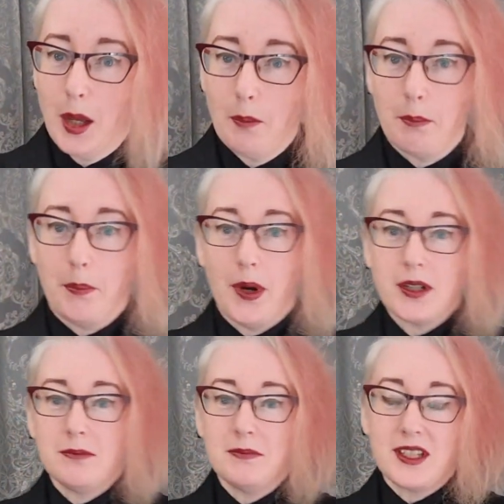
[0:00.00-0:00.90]

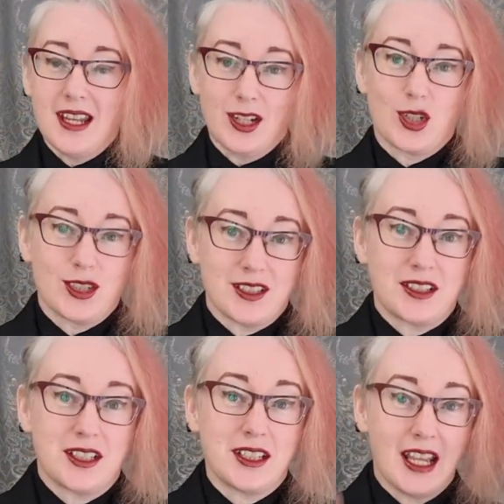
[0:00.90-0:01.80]
bottom
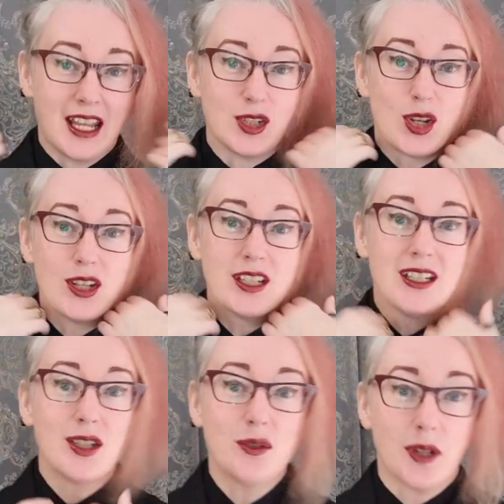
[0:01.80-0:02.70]
section and turned it
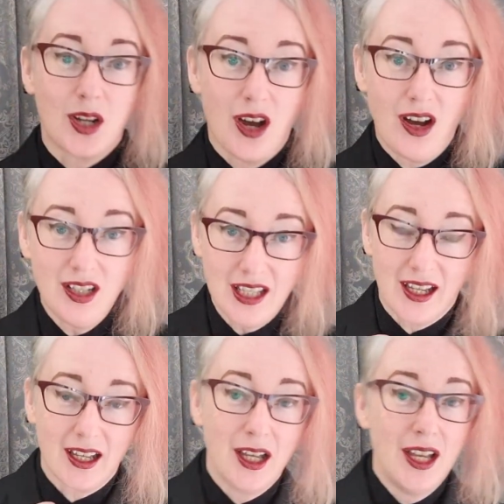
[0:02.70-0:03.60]
into a
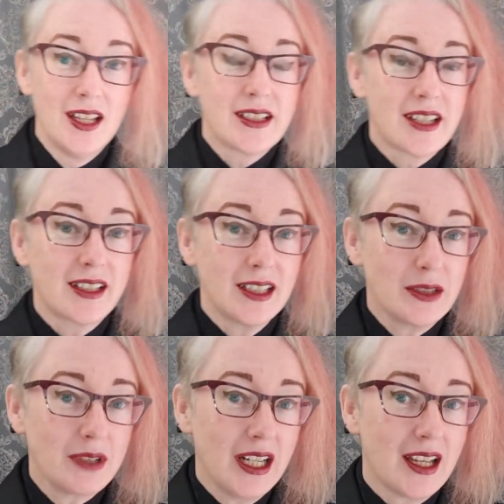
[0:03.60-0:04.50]
collar, suddenly
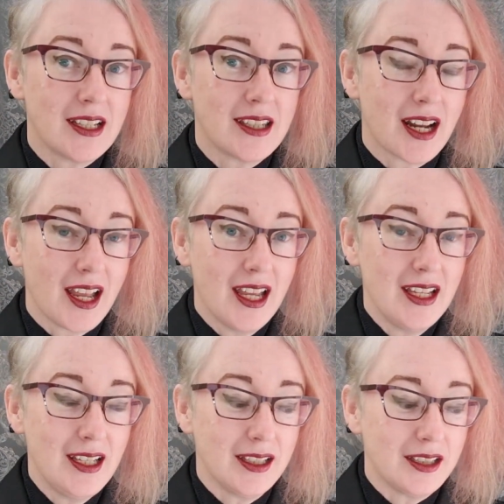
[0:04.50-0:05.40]
realized that I
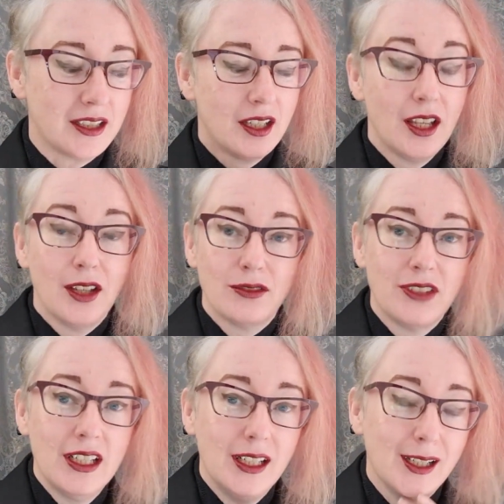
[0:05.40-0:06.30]
had,
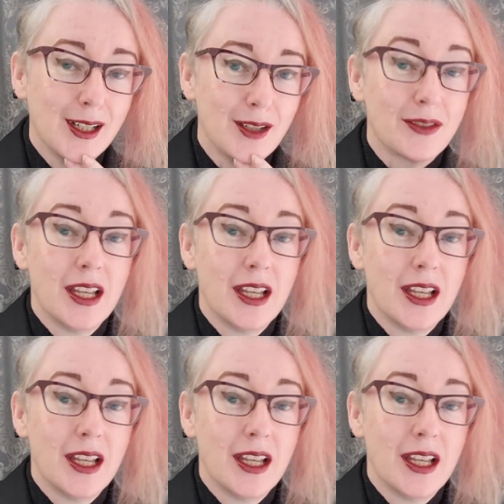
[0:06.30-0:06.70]
funnily enough,